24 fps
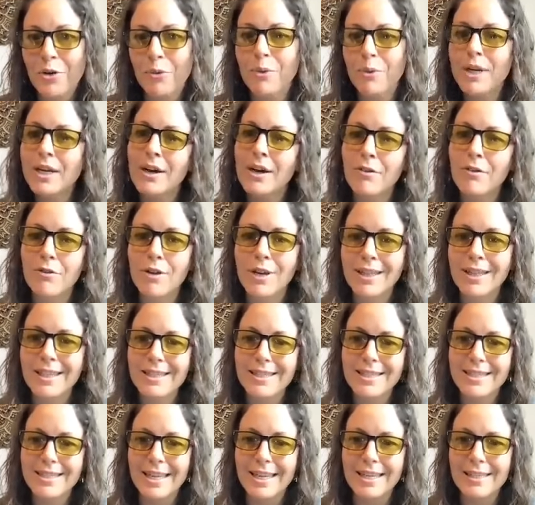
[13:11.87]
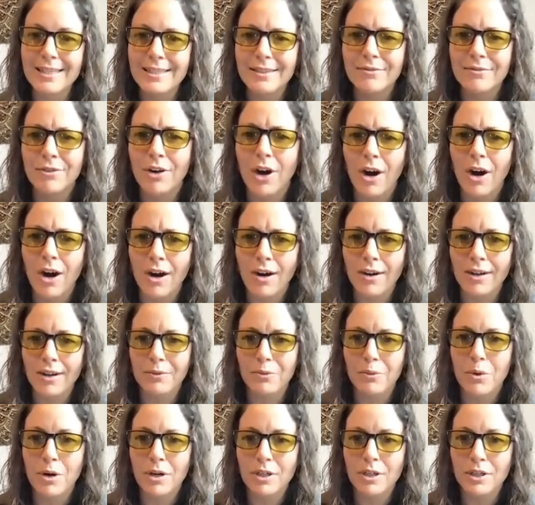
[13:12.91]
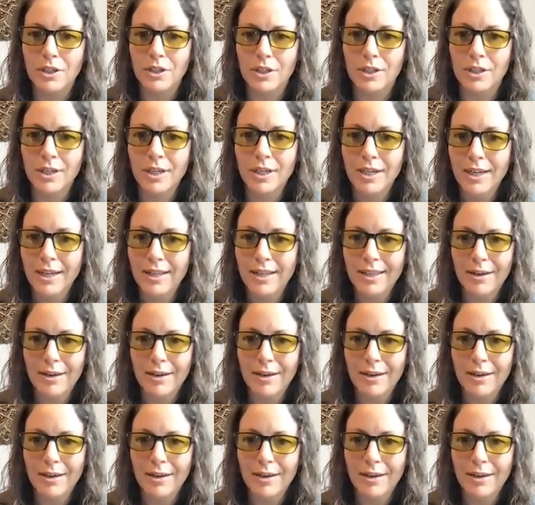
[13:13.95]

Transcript: recovering this sense of awe and wonder